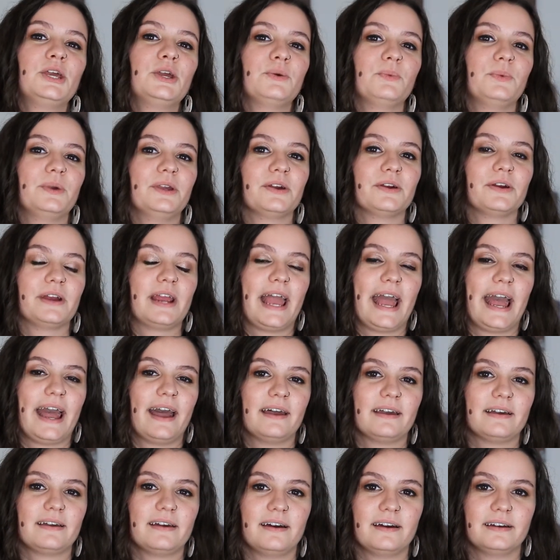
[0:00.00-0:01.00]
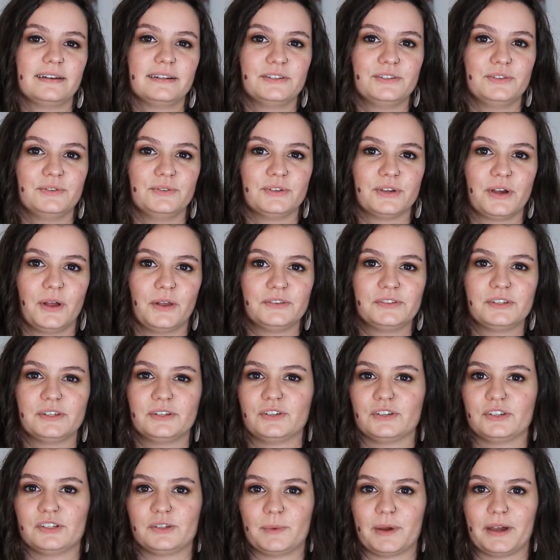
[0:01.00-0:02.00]
We are at Cockatoo Tulsa
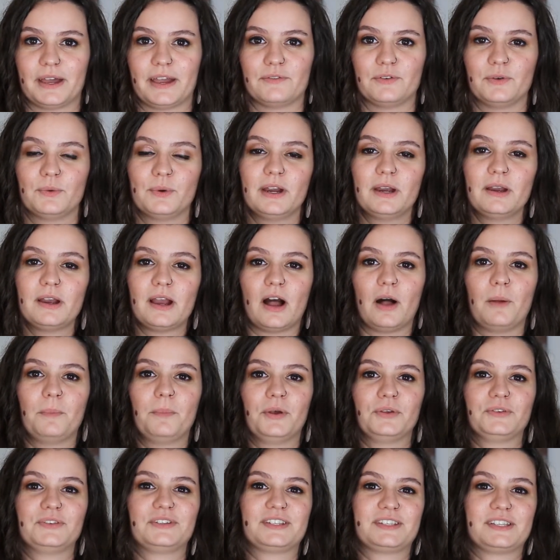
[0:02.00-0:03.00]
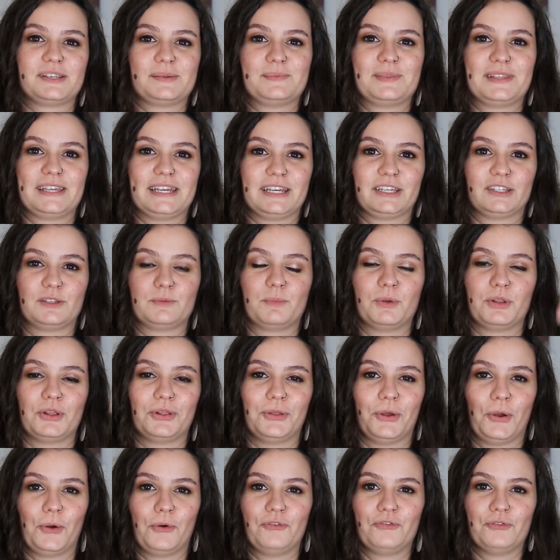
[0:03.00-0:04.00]
just about everywhere. I'll post some links
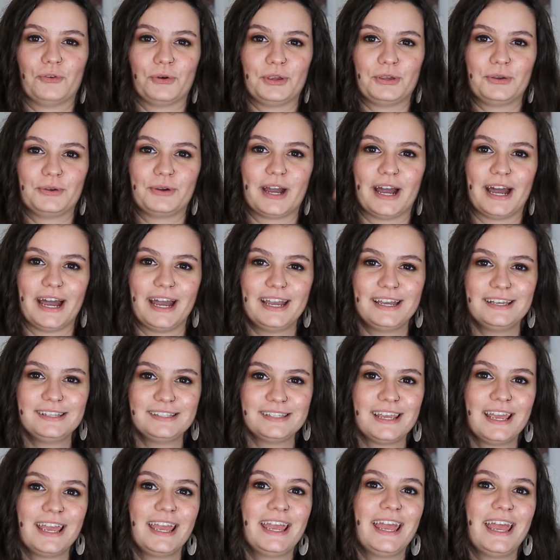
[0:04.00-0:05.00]
below for you guys.